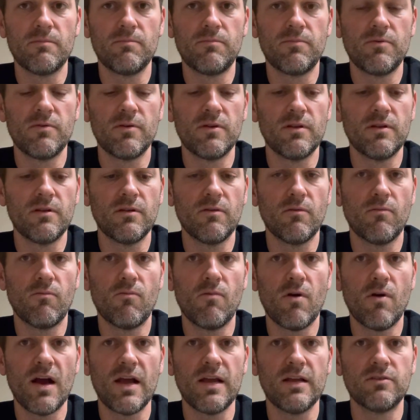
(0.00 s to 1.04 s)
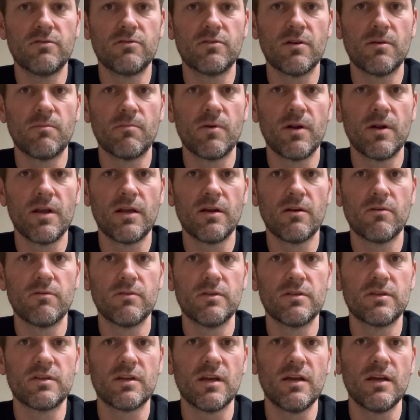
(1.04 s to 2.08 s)
put the white trim ring on the
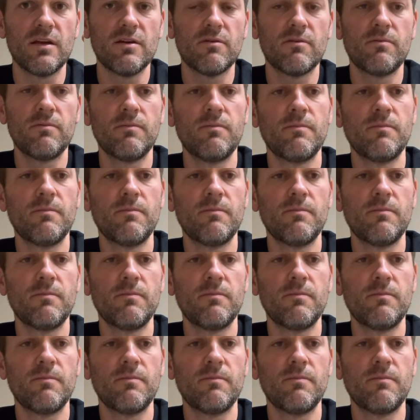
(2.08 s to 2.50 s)
scale.